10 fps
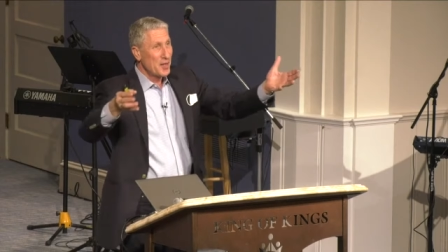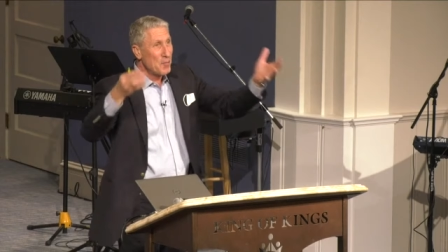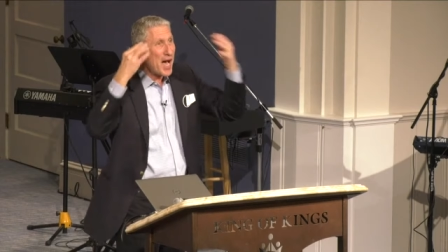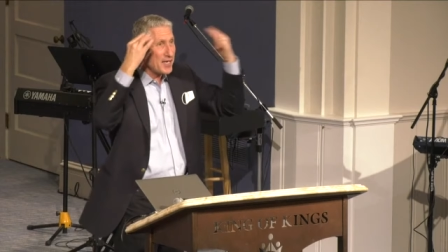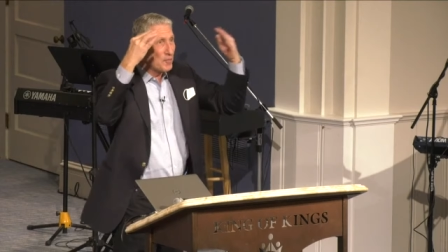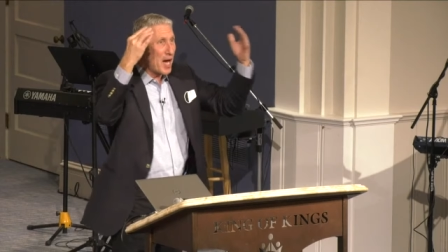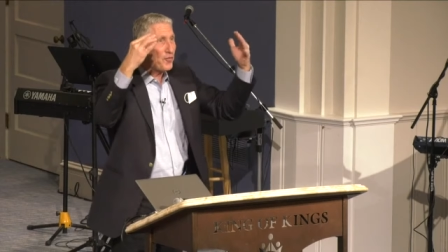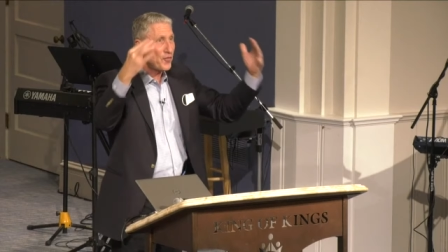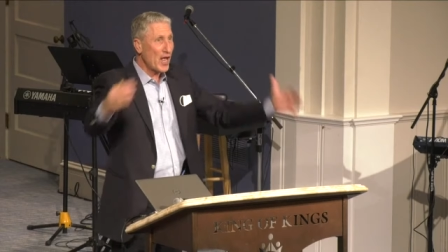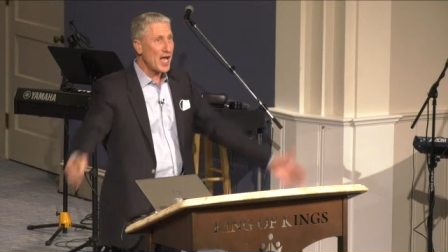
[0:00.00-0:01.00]
the mind of
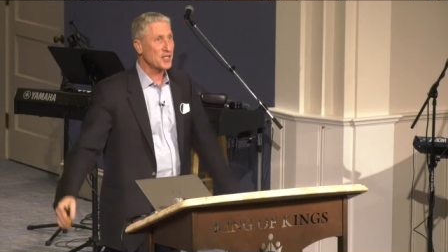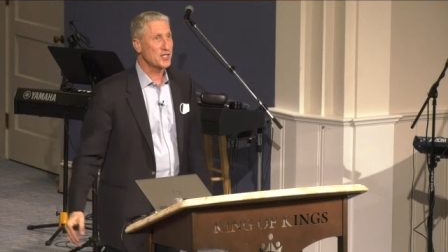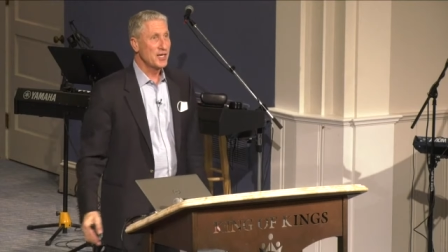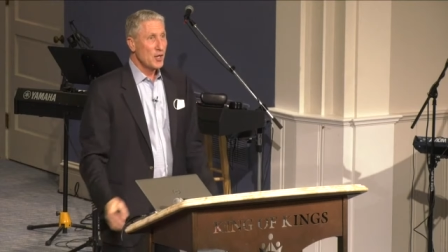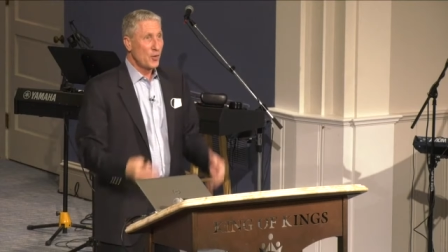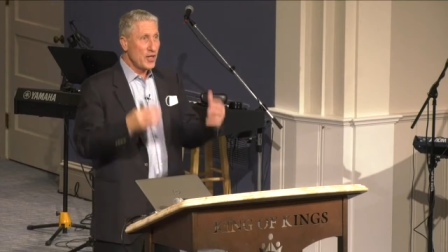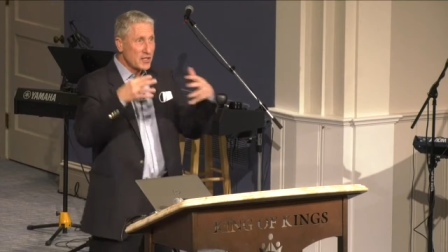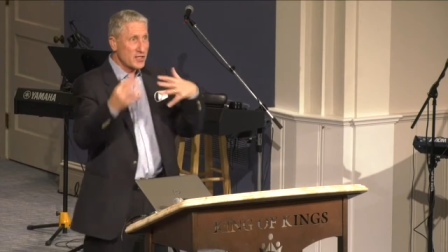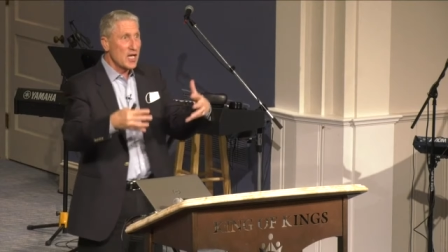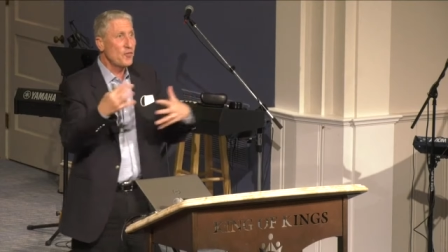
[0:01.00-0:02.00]
my flesh, with
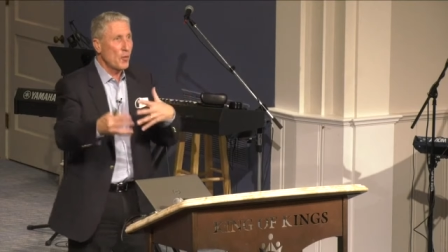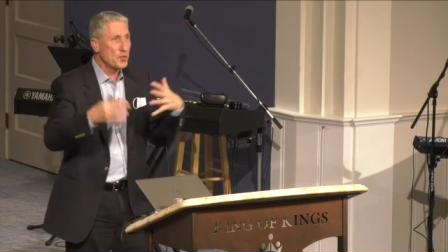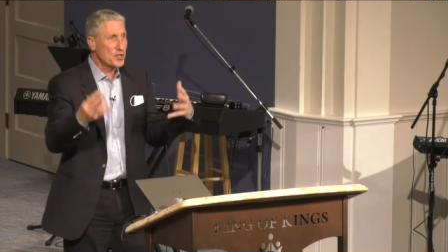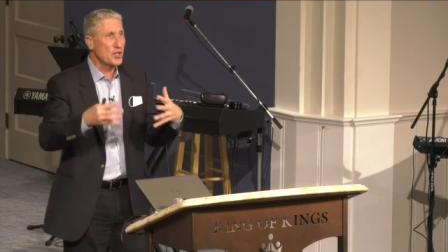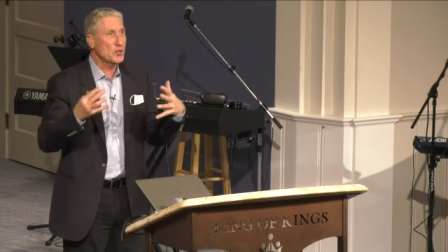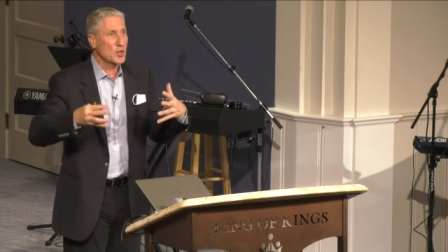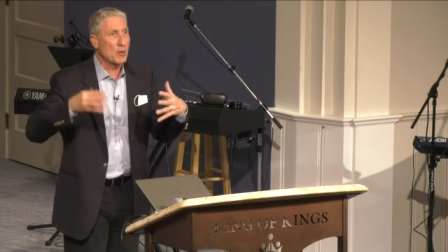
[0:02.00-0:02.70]
its sinful pursuits.